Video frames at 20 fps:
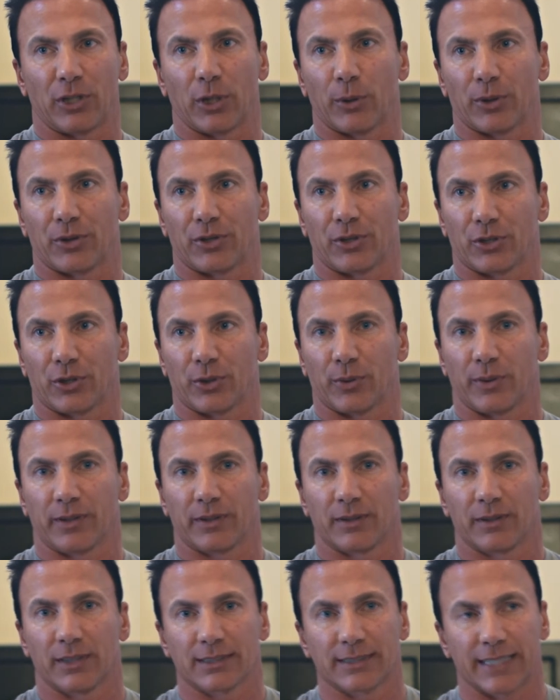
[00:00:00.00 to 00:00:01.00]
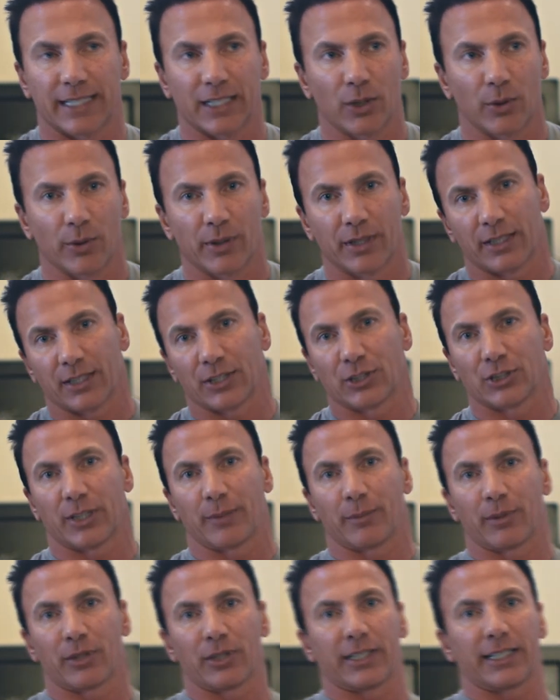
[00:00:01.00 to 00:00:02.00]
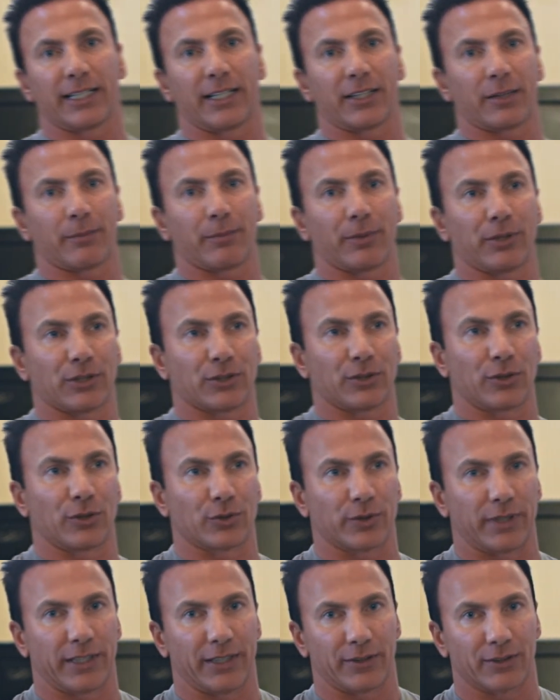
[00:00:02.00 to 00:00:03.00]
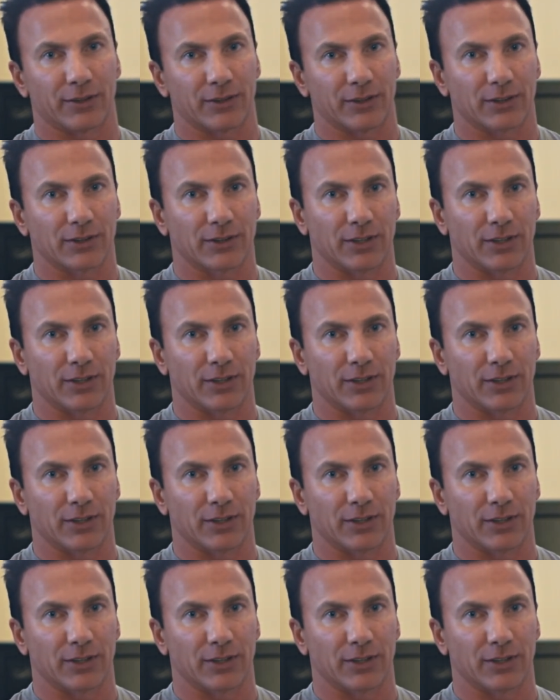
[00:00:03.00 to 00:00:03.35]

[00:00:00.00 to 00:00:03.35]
what they're doing. It's like going to the gym and looking at the personal trainers.